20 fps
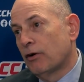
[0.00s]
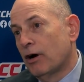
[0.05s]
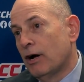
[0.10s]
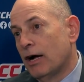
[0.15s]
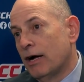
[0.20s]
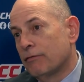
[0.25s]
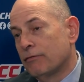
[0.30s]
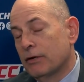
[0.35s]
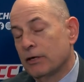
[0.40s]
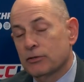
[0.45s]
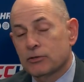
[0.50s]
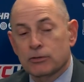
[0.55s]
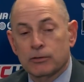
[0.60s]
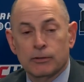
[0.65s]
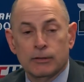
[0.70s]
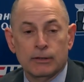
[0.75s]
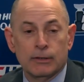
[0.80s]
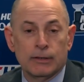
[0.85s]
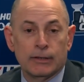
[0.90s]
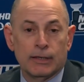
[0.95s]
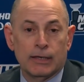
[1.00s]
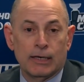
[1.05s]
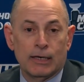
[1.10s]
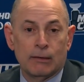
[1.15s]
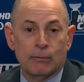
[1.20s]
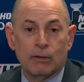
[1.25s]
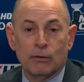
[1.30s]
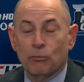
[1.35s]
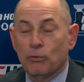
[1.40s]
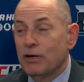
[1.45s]
our offense.
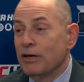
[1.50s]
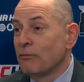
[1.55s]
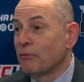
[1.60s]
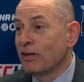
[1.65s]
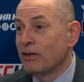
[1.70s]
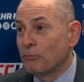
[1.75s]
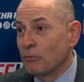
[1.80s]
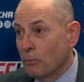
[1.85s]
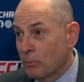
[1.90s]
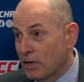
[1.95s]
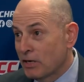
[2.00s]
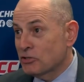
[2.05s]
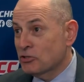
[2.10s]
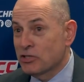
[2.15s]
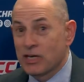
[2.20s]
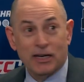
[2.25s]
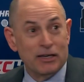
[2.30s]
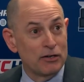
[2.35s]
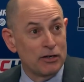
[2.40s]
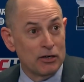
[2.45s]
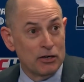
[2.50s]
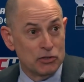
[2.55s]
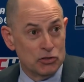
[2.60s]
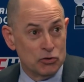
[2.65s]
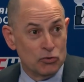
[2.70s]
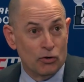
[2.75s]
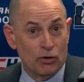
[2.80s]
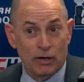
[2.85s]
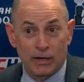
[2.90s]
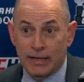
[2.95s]
And when we get secondary
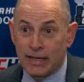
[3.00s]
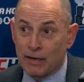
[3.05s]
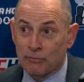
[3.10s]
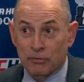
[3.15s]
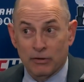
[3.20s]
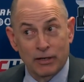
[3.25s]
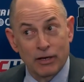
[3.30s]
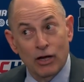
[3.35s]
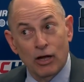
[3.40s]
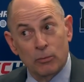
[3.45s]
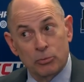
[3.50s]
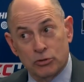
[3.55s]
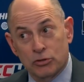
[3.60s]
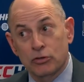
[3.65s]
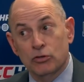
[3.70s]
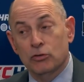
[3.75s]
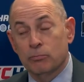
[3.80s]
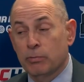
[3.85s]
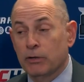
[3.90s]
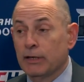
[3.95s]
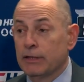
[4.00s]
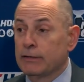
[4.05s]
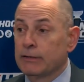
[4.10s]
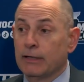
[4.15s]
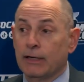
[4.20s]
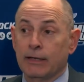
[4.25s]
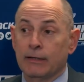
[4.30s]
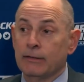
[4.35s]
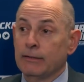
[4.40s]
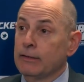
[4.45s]
scoring, that really helps too. But
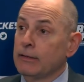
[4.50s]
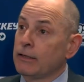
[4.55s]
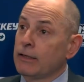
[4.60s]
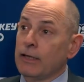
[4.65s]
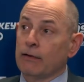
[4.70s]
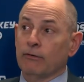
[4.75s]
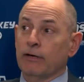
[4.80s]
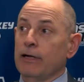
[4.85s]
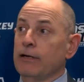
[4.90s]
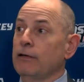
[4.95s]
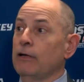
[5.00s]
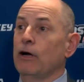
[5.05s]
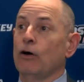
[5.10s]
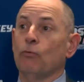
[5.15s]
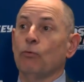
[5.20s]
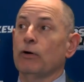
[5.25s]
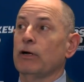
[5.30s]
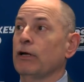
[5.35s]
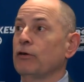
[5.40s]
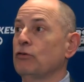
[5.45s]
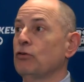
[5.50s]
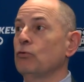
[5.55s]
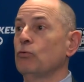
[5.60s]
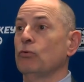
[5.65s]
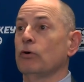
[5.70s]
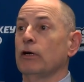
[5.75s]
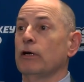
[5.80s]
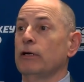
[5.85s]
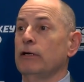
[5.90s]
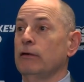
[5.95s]
again, right now we're not too
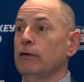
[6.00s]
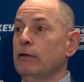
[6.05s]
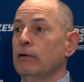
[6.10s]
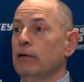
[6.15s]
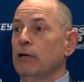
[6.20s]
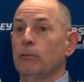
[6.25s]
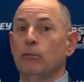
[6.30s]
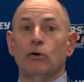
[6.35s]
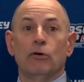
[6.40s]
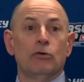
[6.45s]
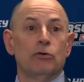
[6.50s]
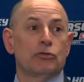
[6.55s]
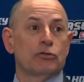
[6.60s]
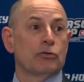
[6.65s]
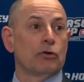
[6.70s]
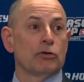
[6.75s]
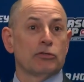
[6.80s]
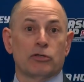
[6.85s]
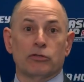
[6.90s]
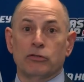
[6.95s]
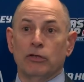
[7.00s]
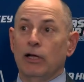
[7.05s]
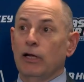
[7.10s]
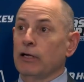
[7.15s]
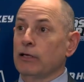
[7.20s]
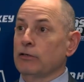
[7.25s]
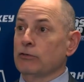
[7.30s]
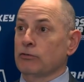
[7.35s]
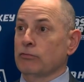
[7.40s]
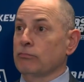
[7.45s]
worried about who scores as
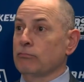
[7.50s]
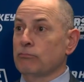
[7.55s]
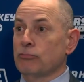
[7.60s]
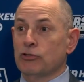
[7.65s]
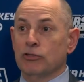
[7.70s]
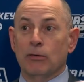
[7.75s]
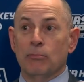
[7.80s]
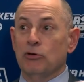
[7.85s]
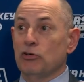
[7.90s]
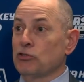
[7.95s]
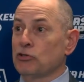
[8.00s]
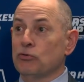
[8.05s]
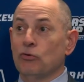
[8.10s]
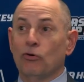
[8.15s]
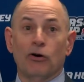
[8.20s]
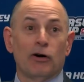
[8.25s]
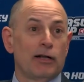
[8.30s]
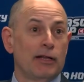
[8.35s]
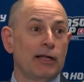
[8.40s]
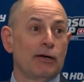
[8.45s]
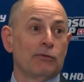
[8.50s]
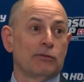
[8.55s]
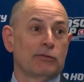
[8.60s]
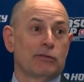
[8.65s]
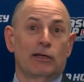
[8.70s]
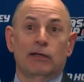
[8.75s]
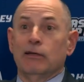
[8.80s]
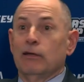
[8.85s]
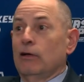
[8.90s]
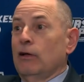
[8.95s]
long as somebody's scoring. And
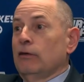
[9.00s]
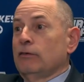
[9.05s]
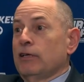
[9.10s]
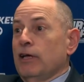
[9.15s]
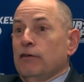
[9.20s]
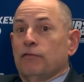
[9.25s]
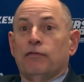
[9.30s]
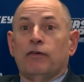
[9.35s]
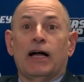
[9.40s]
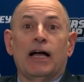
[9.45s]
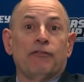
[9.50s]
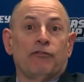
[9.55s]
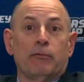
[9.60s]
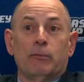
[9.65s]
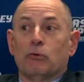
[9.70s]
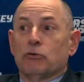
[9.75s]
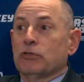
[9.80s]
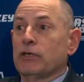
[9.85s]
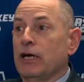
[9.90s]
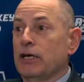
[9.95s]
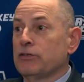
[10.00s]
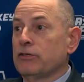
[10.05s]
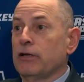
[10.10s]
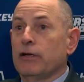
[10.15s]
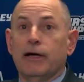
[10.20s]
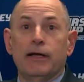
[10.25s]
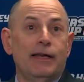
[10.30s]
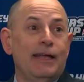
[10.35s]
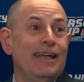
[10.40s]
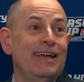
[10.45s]
I'll take five from those guys
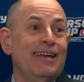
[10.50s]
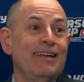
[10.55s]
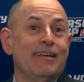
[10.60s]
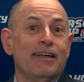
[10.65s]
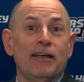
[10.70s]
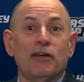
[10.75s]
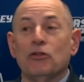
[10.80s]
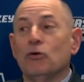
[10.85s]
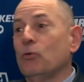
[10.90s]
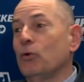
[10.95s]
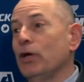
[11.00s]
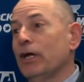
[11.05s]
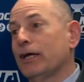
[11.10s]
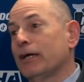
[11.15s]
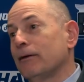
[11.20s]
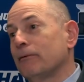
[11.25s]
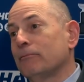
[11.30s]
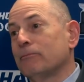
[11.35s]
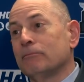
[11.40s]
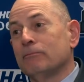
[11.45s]
tonight any day of the week.